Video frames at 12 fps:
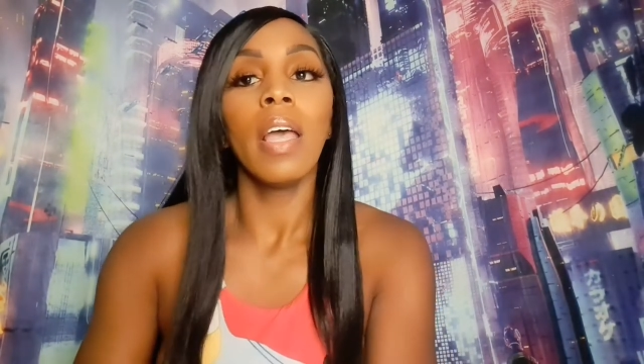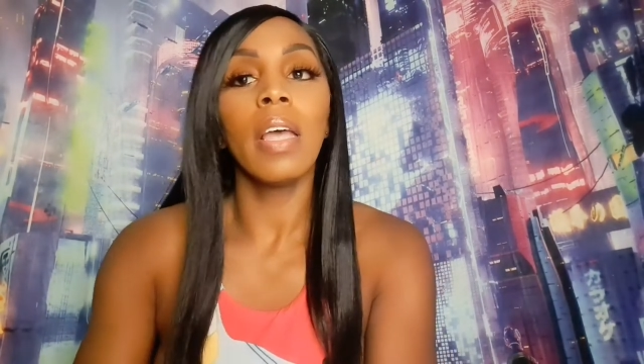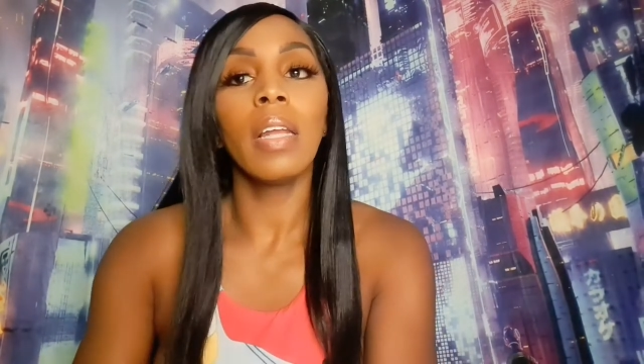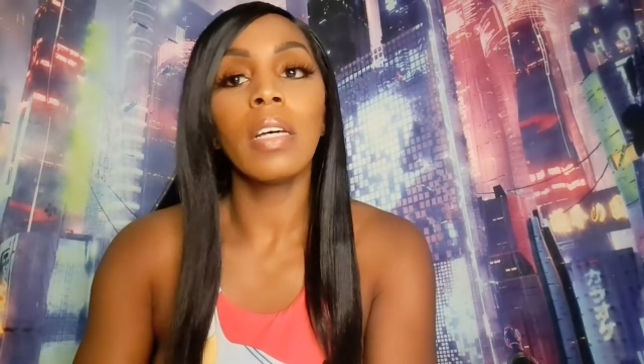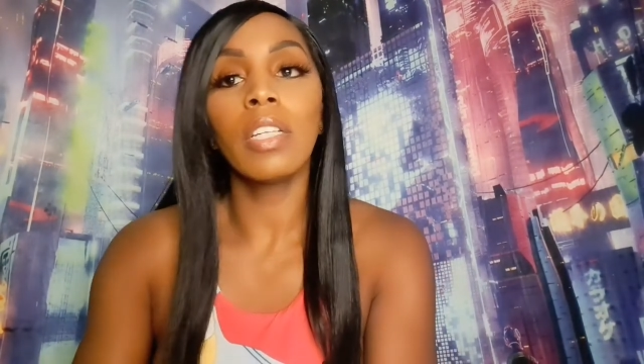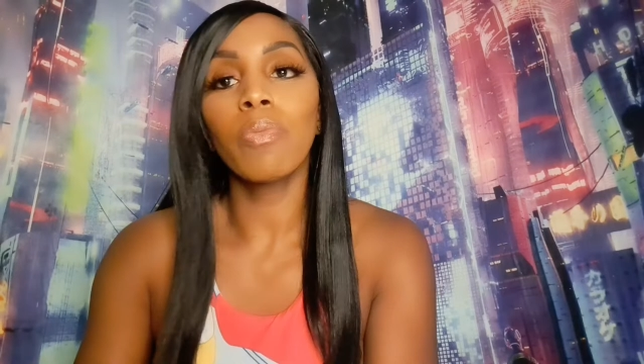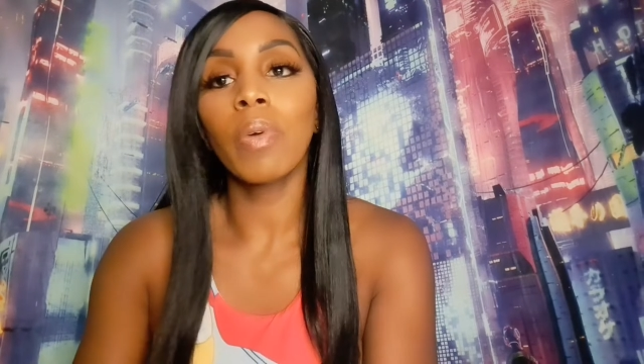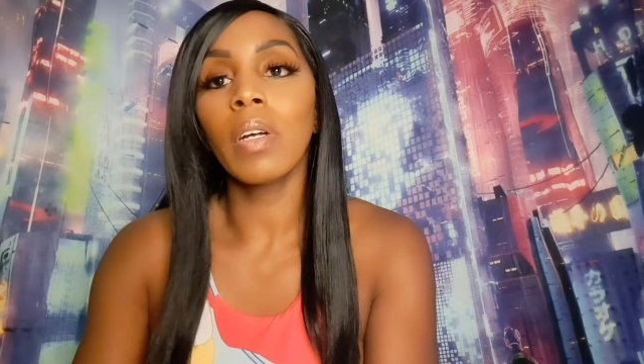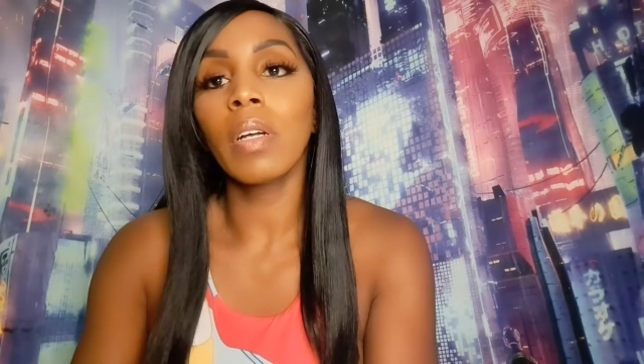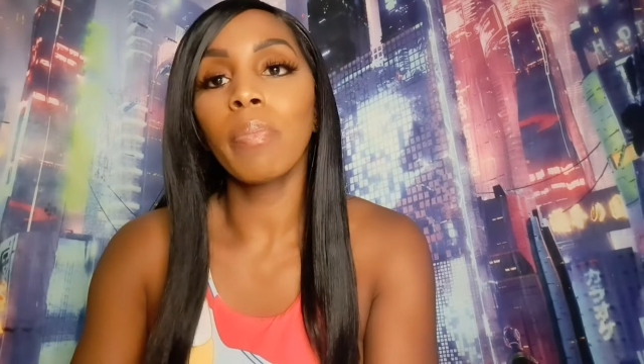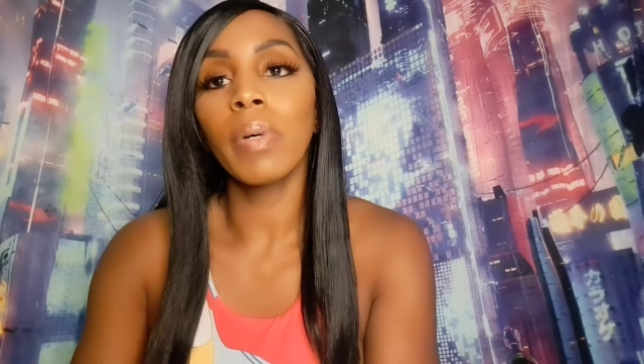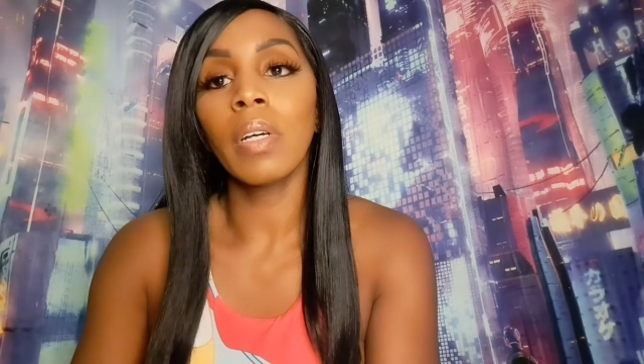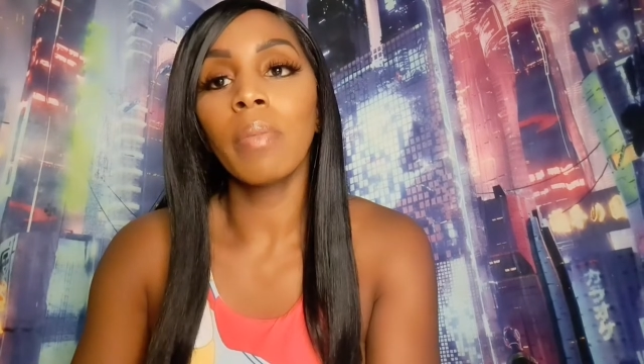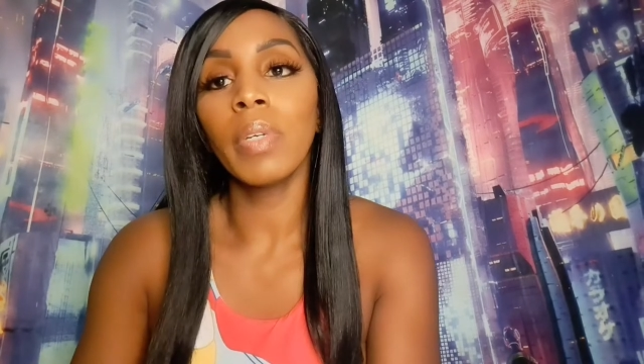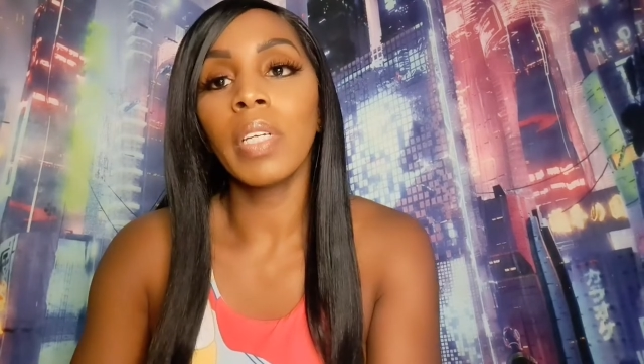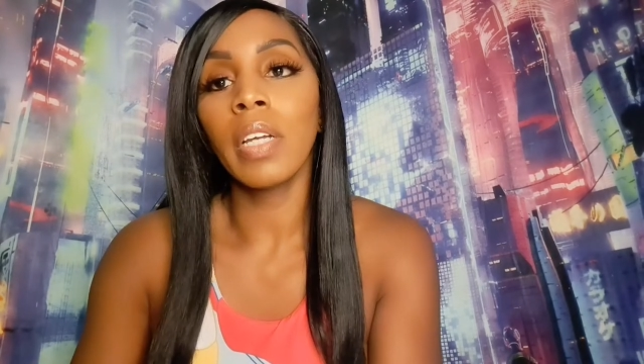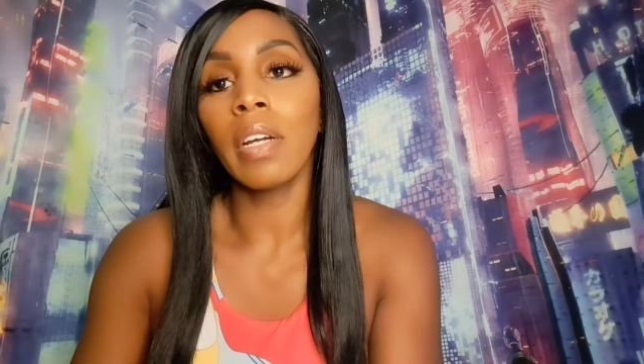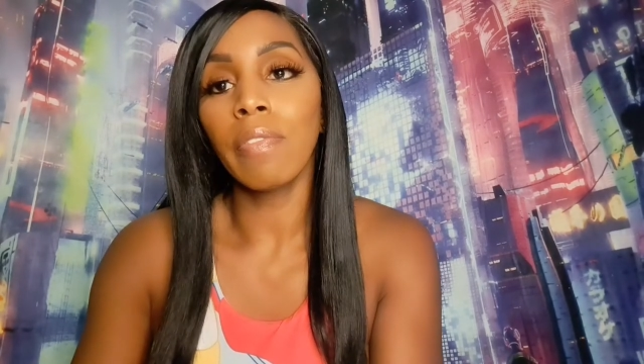it does work, but
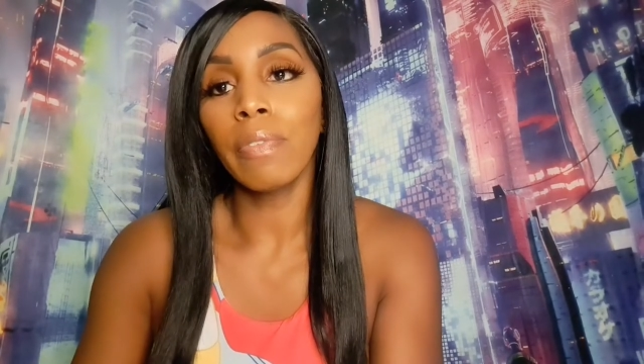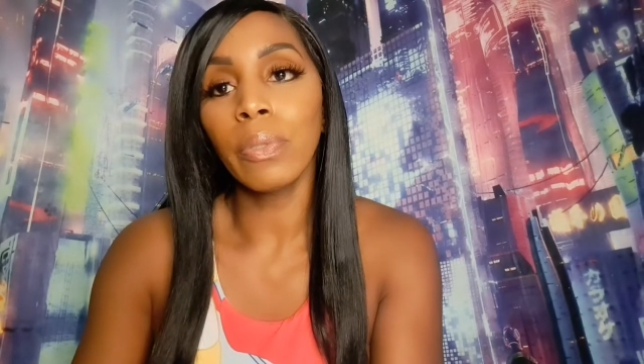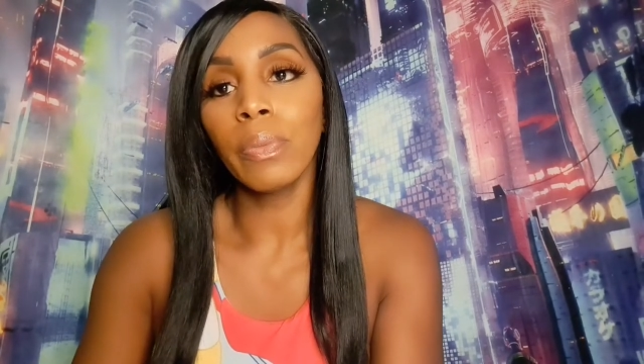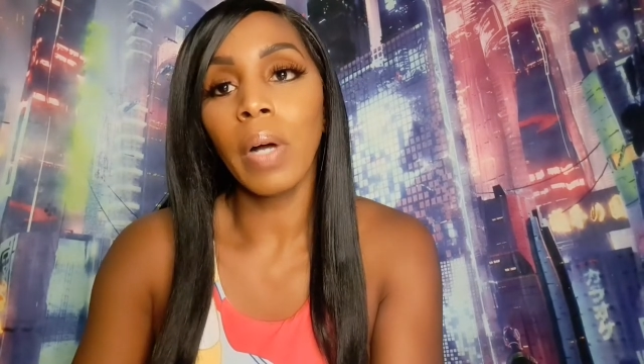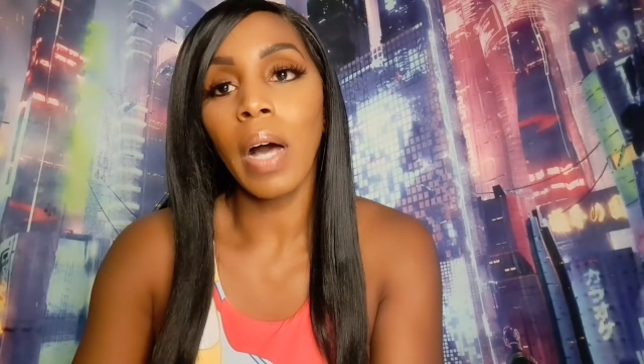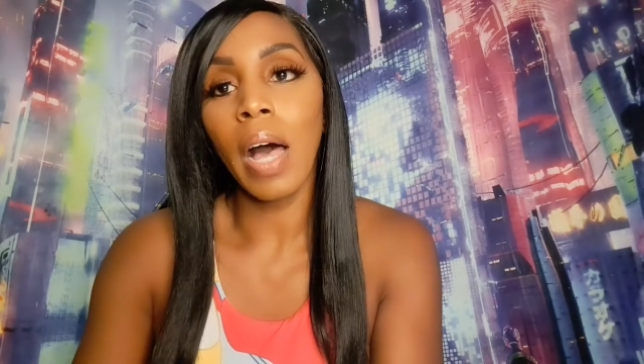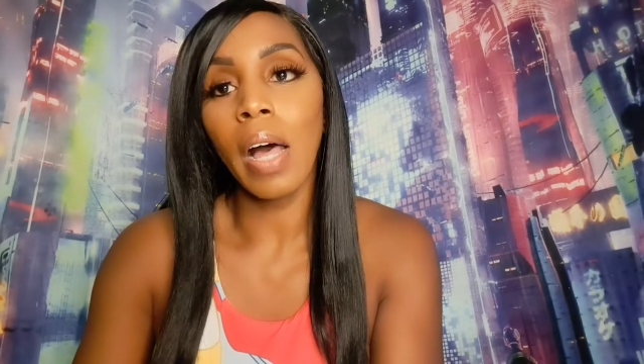be careful.